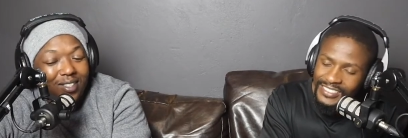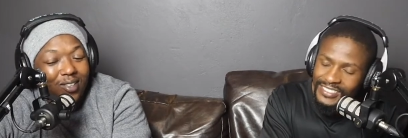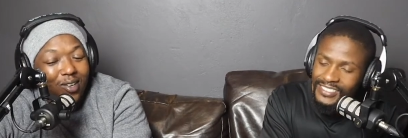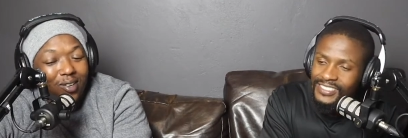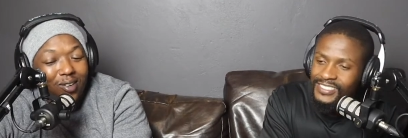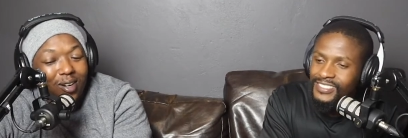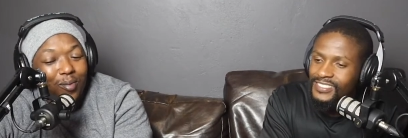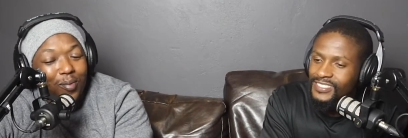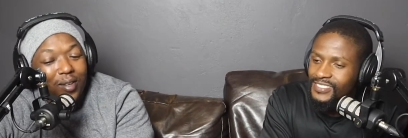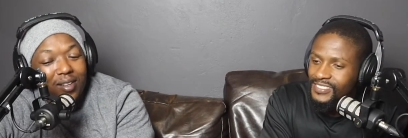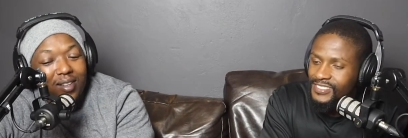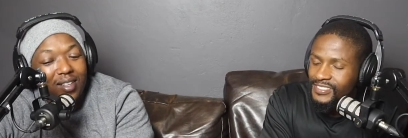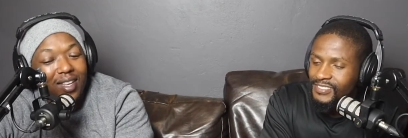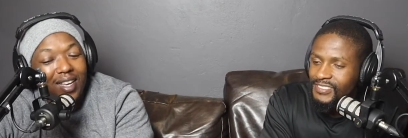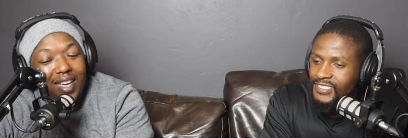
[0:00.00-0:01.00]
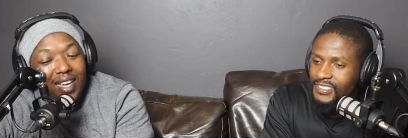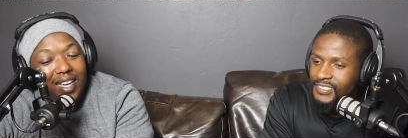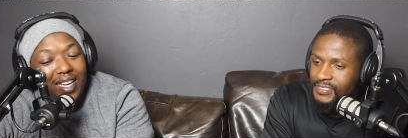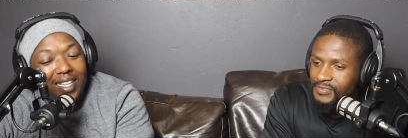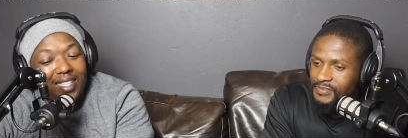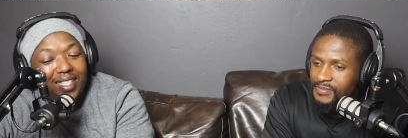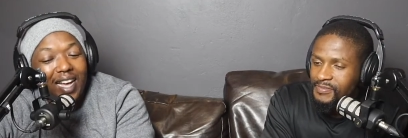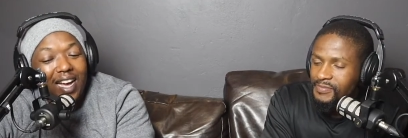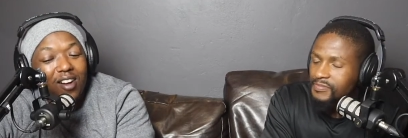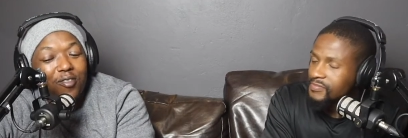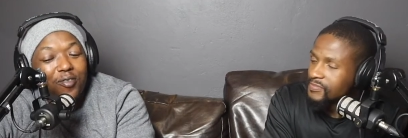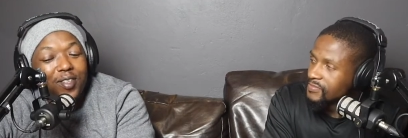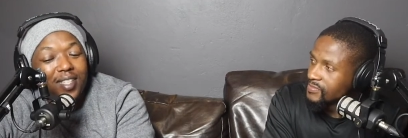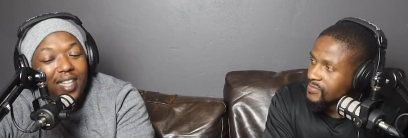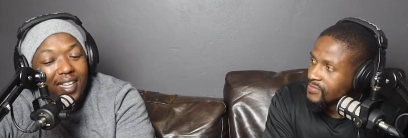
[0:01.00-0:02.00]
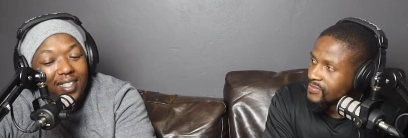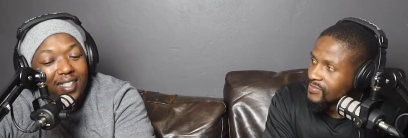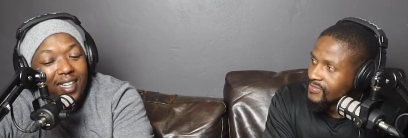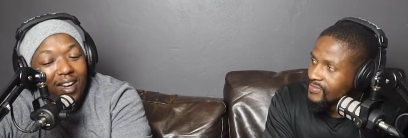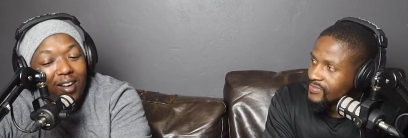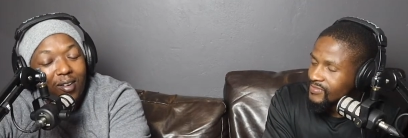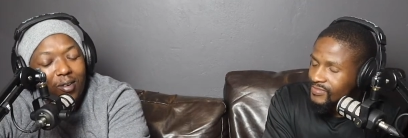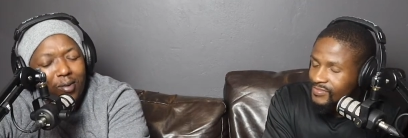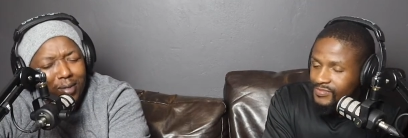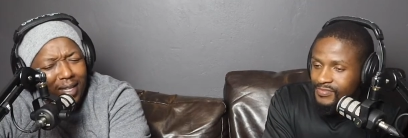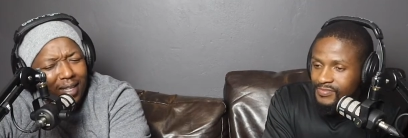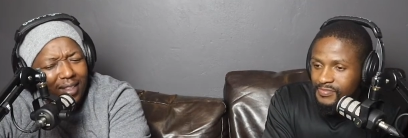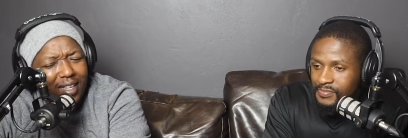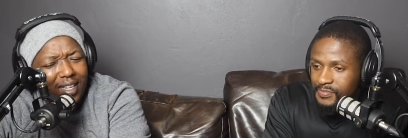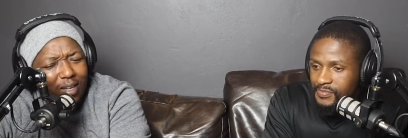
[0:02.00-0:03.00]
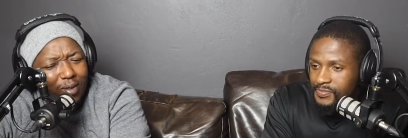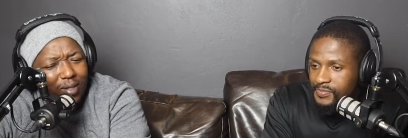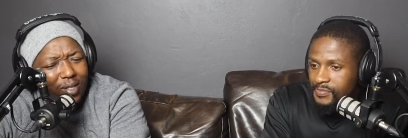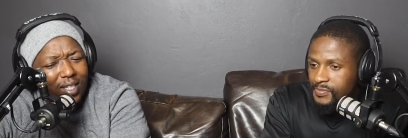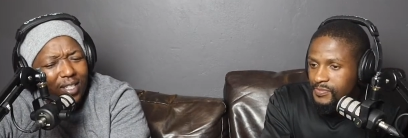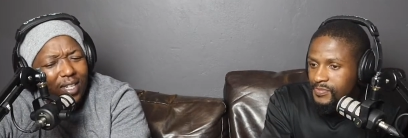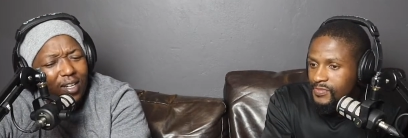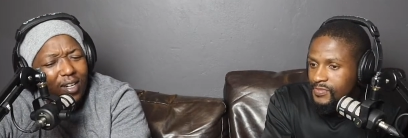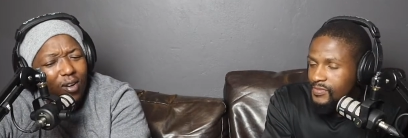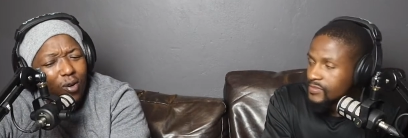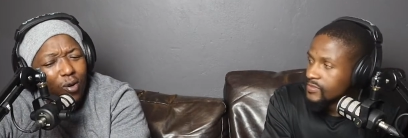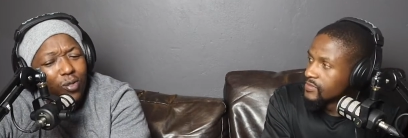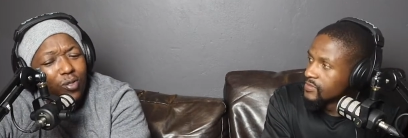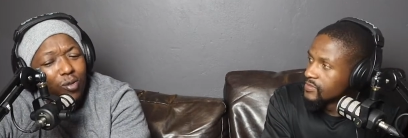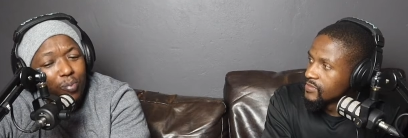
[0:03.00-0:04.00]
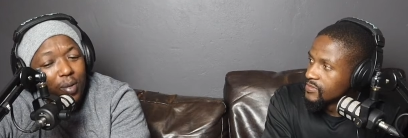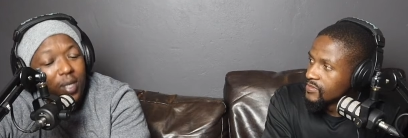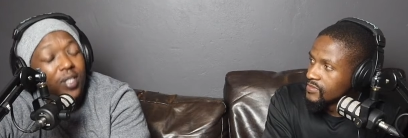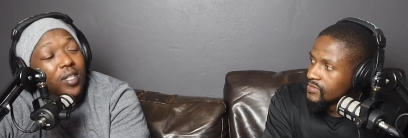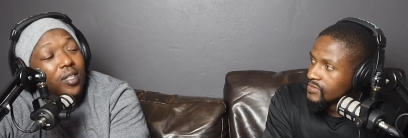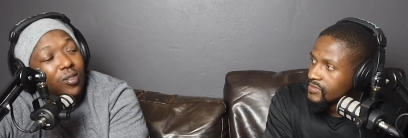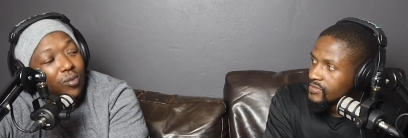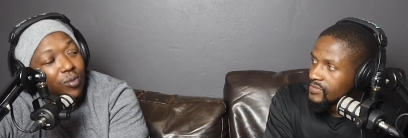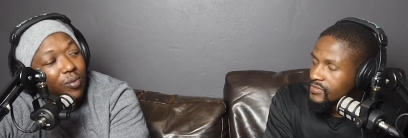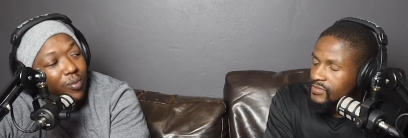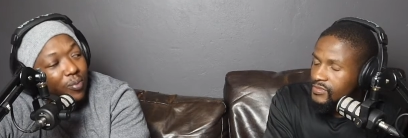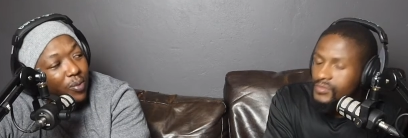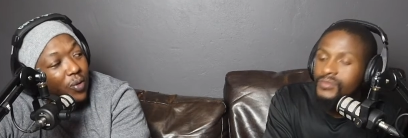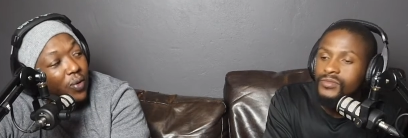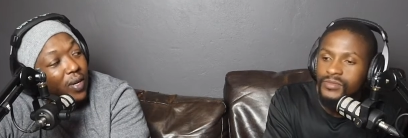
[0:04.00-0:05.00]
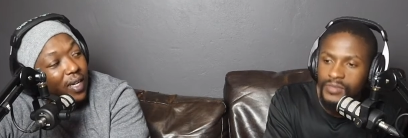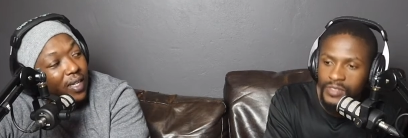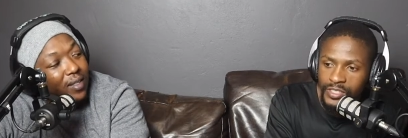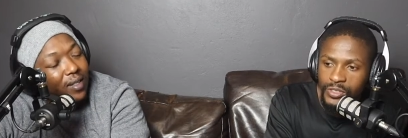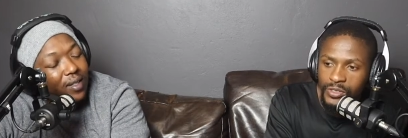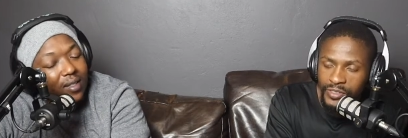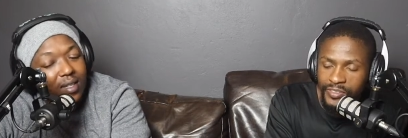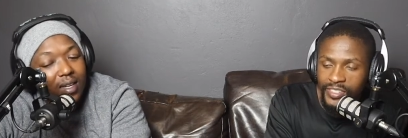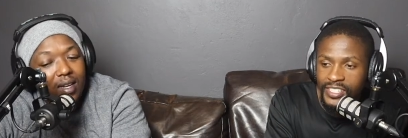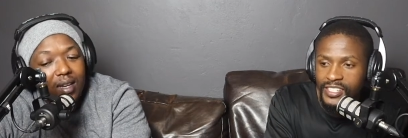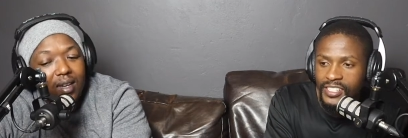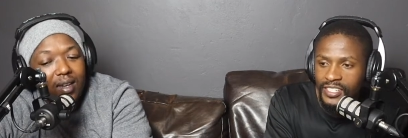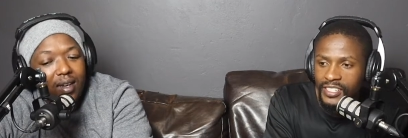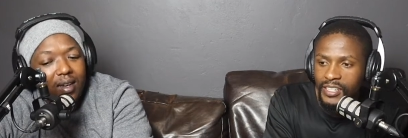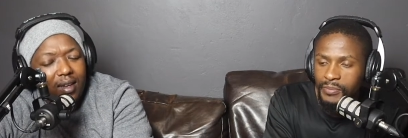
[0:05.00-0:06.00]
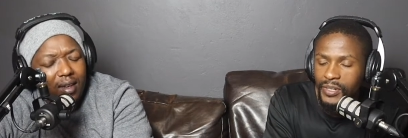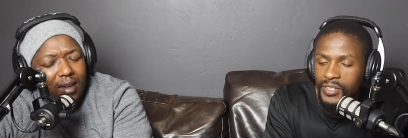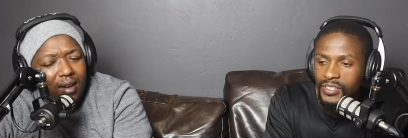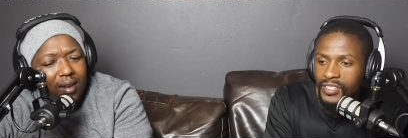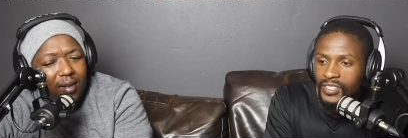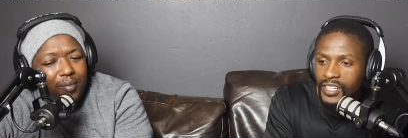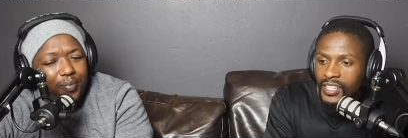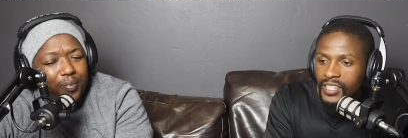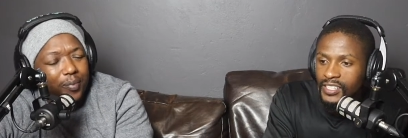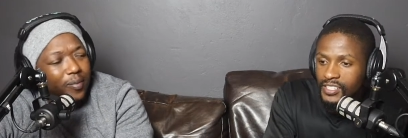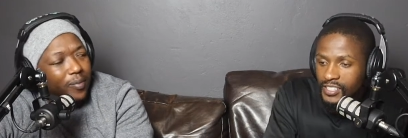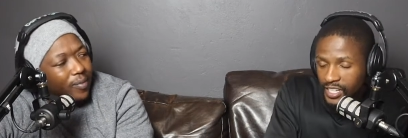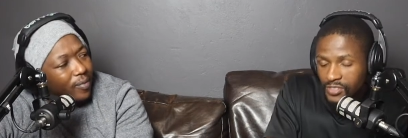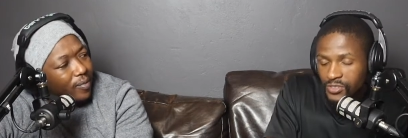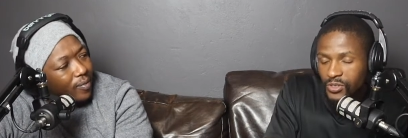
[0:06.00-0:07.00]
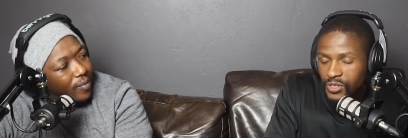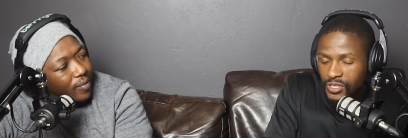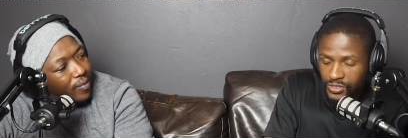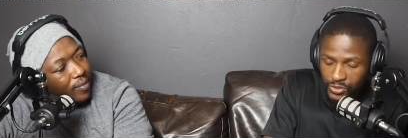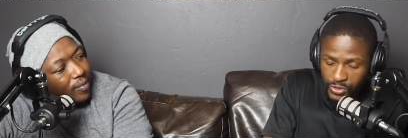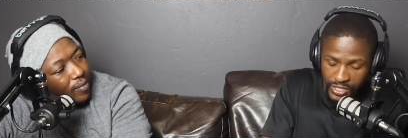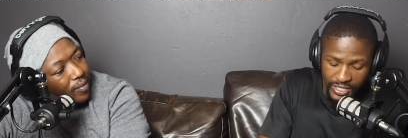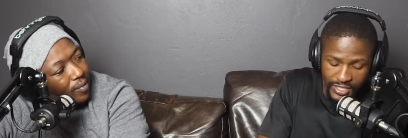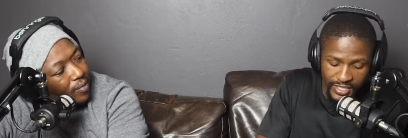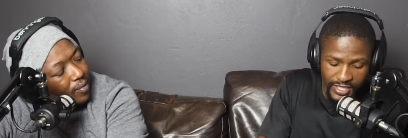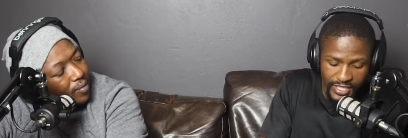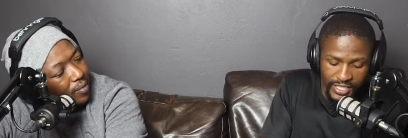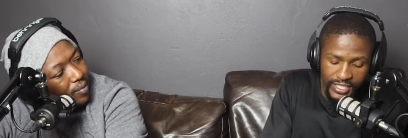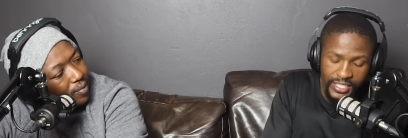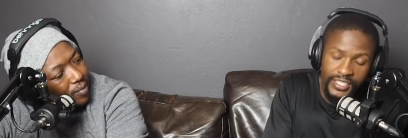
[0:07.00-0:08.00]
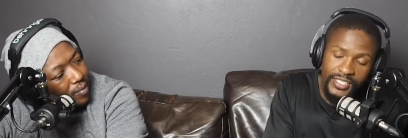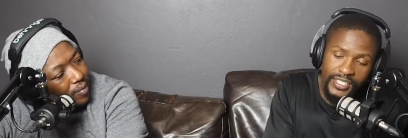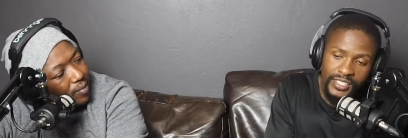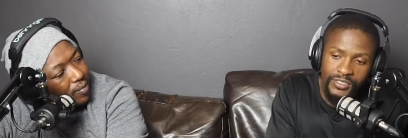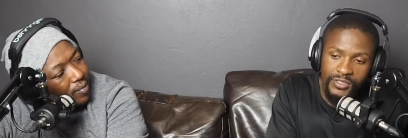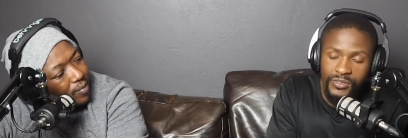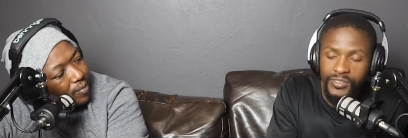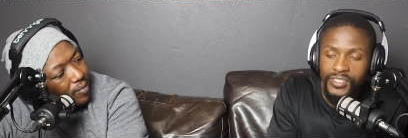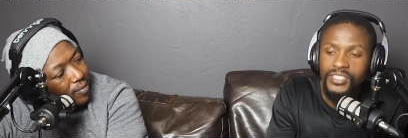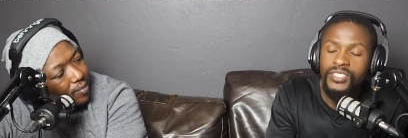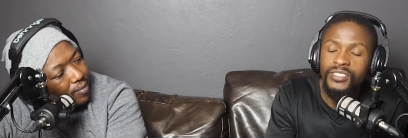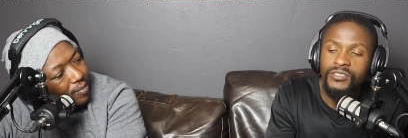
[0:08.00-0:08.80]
Speaker 1: not gonna be. It's out of his hands now because I think he was actually also pressured to release Universal.
Speaker 2: It. Yeah. He, I saw a tweet. He said he said Universal